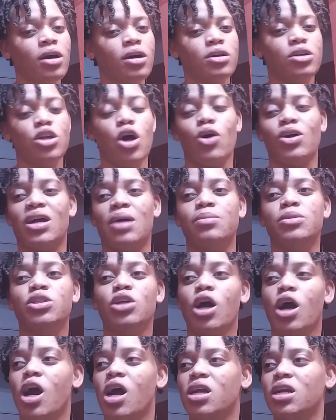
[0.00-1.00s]
Now them
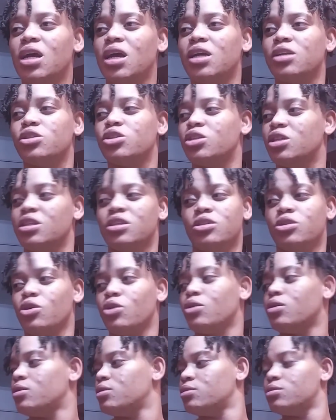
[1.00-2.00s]
turned
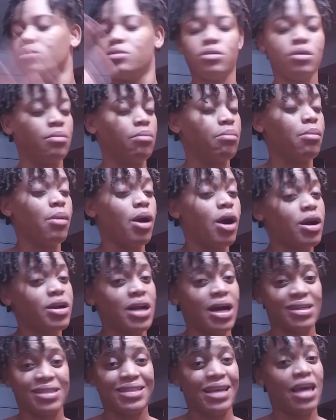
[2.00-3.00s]
into
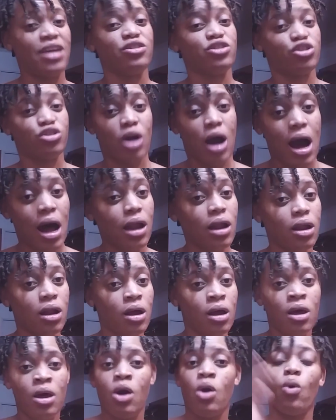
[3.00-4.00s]
murder central,
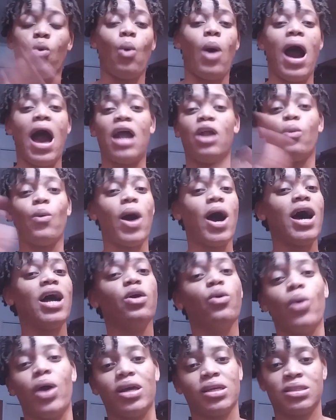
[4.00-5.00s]
Wild
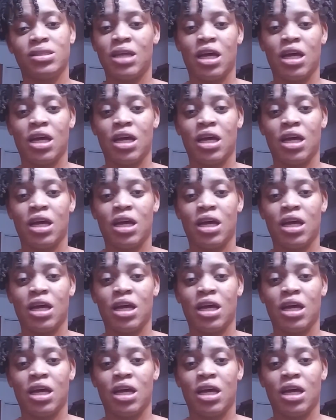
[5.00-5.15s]
Wild West.